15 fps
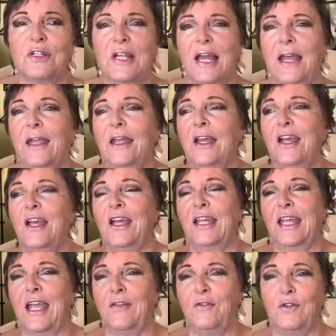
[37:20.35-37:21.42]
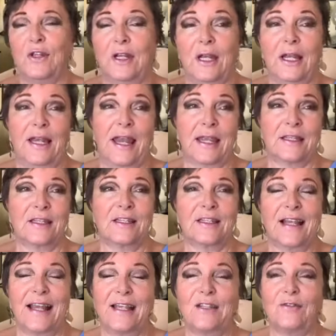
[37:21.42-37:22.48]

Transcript: I gave you the little exercise